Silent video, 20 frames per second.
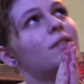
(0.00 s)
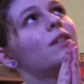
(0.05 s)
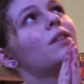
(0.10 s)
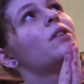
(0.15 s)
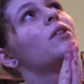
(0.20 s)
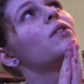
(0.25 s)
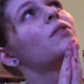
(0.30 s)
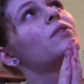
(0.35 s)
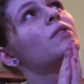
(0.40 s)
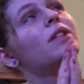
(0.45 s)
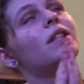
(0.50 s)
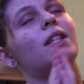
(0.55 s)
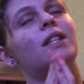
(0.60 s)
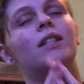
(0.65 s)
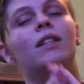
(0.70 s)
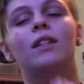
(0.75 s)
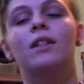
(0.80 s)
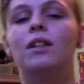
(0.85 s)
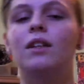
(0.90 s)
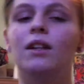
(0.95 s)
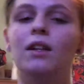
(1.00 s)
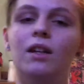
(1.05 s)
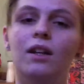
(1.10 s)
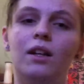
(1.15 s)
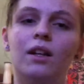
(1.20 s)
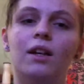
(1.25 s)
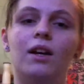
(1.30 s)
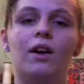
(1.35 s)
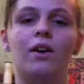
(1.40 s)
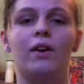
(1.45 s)

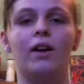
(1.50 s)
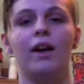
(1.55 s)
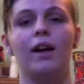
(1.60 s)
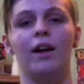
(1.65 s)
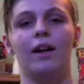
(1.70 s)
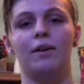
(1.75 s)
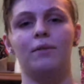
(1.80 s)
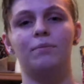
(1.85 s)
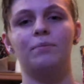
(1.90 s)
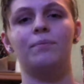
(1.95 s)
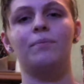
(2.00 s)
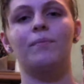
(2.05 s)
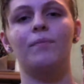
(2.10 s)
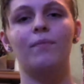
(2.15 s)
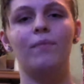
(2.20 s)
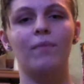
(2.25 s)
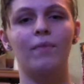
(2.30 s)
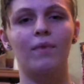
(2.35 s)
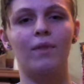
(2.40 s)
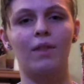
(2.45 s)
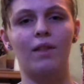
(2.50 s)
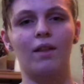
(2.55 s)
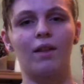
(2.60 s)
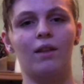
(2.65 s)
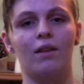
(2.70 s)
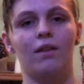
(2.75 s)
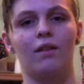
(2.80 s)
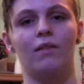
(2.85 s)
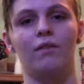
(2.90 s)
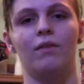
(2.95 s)
Okay.
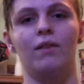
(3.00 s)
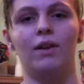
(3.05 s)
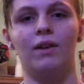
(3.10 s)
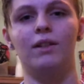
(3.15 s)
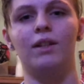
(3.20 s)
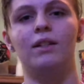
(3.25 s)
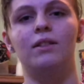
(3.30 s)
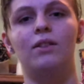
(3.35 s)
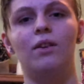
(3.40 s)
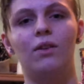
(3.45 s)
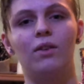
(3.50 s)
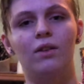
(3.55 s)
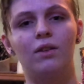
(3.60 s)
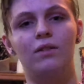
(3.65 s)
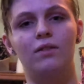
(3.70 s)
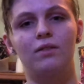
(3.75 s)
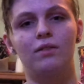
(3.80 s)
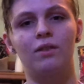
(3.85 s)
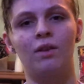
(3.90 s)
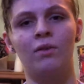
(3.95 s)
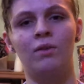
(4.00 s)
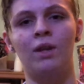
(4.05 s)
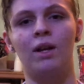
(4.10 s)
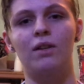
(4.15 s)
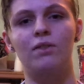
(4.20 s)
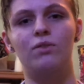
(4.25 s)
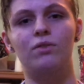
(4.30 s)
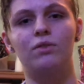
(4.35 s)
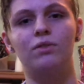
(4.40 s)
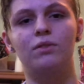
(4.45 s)
Oh, that toe looks so
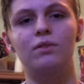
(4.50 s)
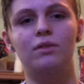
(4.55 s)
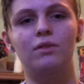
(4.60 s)
natural.